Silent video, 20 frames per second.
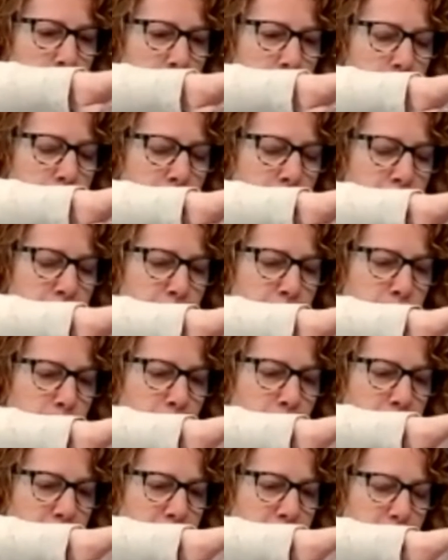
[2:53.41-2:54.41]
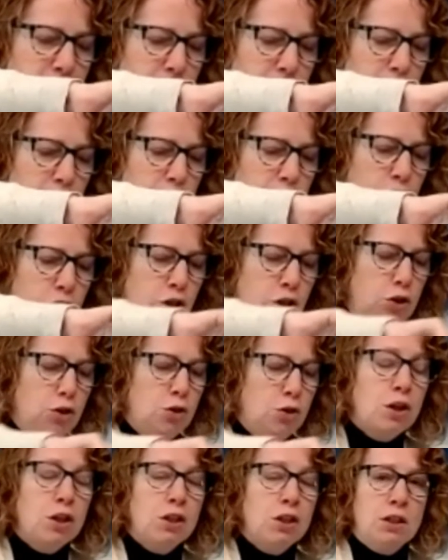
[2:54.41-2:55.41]
need that for writing.
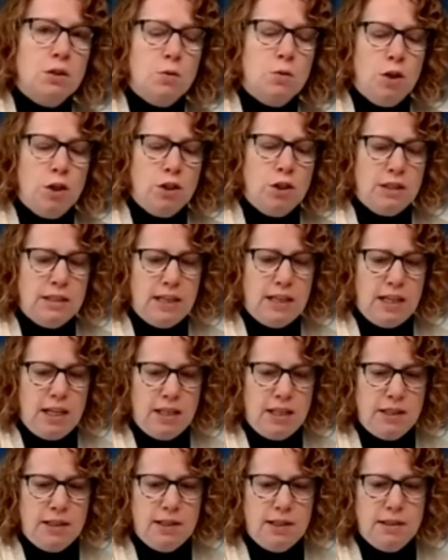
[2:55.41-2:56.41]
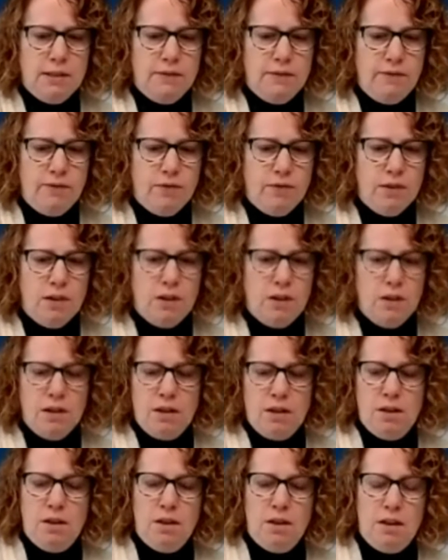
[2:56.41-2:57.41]
2 good squirts, kids.
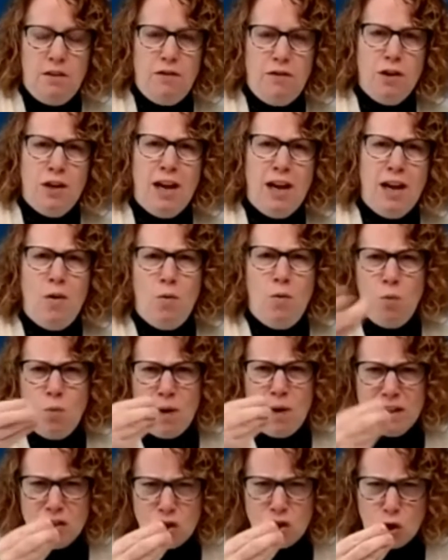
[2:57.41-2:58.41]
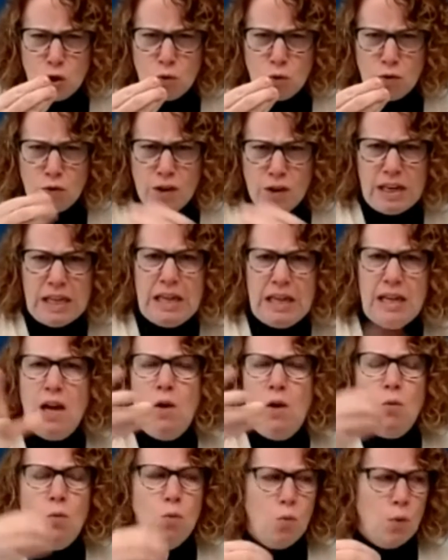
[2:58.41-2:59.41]
If you count 1, 2, 3,
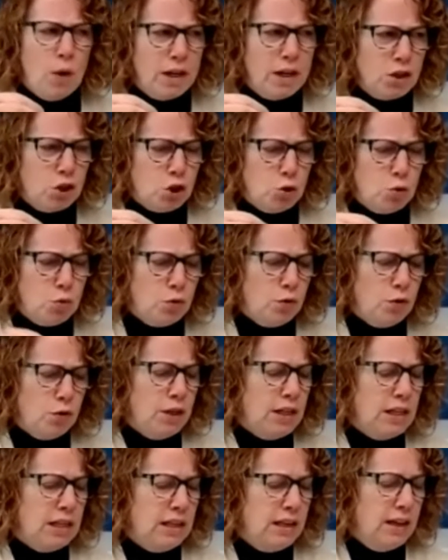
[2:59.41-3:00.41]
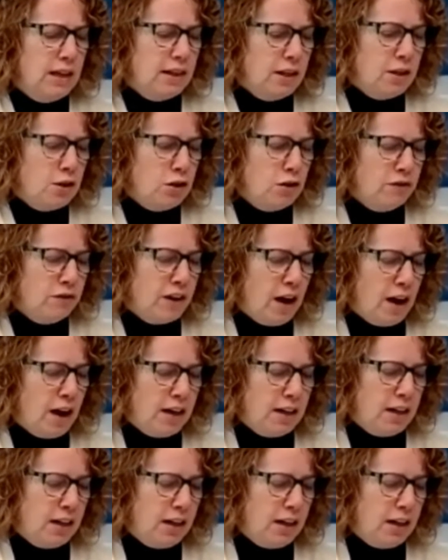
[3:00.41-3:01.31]
1, 2, 3, then you've got